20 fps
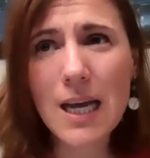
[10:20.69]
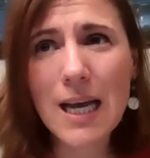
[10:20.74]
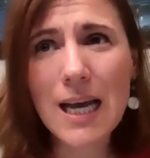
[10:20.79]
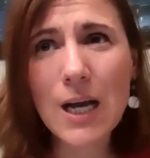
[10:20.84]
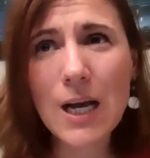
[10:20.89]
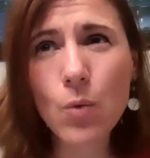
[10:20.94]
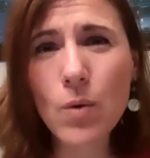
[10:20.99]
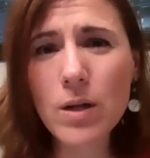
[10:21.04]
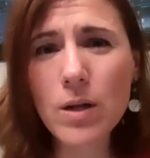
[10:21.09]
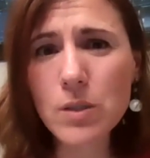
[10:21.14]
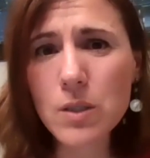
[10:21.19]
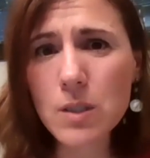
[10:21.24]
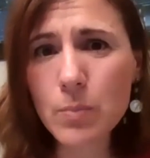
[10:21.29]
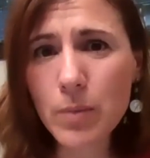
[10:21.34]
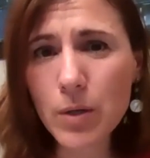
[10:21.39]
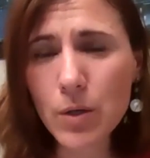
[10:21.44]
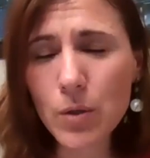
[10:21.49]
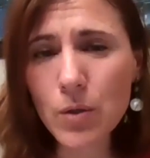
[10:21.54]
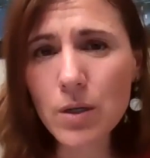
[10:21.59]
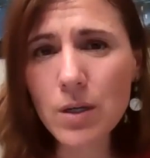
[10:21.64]
how
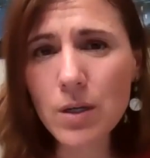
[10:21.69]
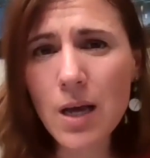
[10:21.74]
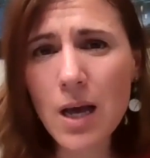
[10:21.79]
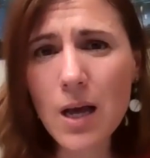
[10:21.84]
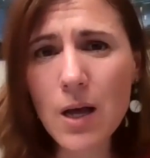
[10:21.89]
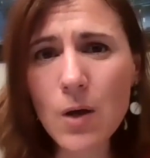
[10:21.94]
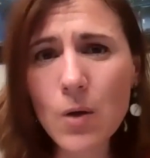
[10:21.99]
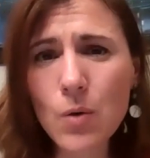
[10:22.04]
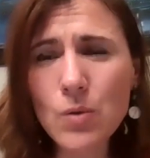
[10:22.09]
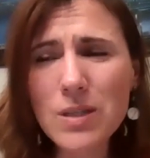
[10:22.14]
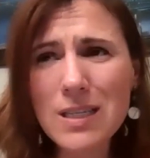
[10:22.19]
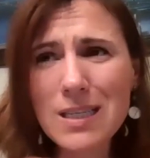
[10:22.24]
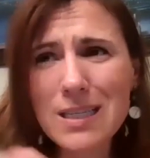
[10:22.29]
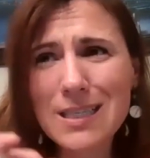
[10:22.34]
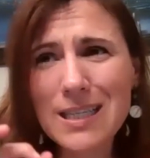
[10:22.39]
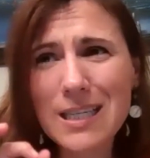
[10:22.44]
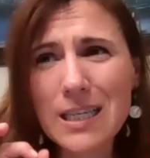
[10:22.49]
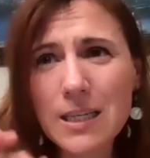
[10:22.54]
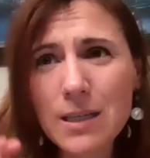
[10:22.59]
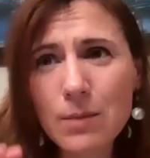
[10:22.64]
well-spoken, how
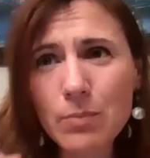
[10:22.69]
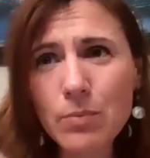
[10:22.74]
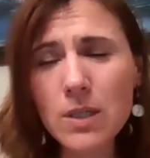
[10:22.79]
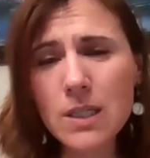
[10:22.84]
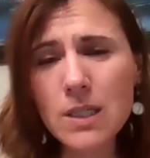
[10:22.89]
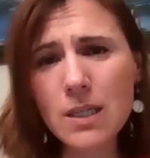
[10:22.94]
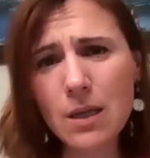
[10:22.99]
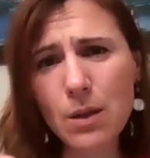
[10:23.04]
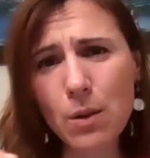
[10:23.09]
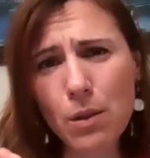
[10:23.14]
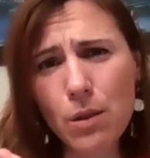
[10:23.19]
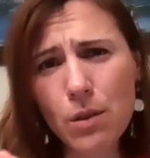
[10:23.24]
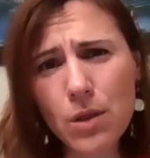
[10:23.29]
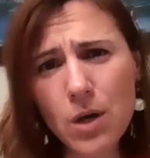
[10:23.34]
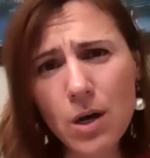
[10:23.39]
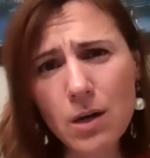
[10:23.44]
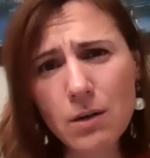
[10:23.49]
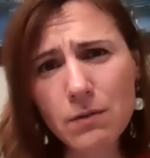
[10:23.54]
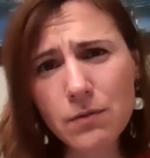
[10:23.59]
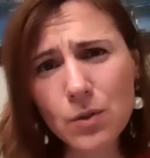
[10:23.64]
deliberate and
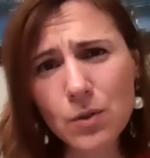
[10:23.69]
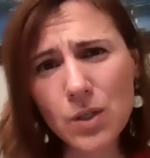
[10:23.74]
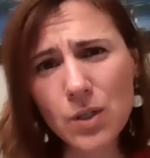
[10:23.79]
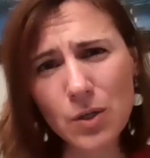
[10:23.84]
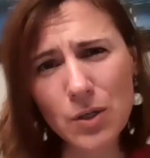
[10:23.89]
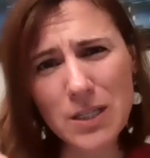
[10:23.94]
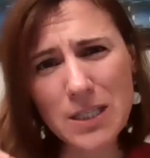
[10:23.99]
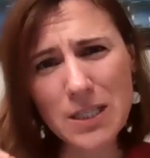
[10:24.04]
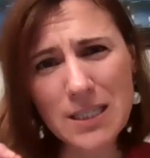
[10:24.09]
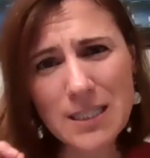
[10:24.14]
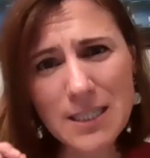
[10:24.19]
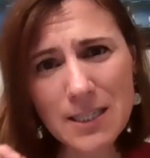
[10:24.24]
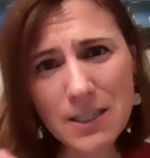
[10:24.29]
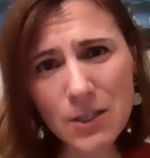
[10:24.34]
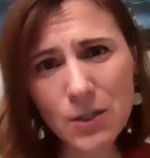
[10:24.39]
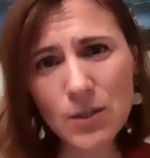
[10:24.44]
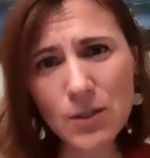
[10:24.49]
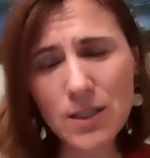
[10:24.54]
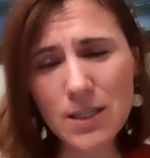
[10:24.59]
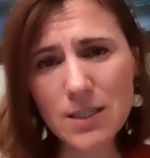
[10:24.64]
thoughtful and
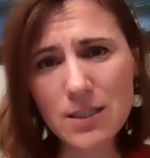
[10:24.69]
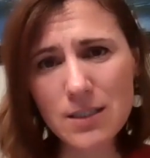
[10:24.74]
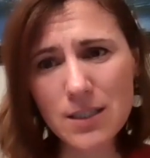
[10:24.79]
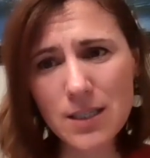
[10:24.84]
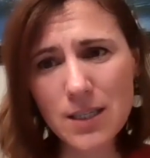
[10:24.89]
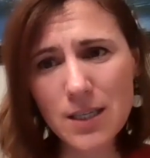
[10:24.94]
articulate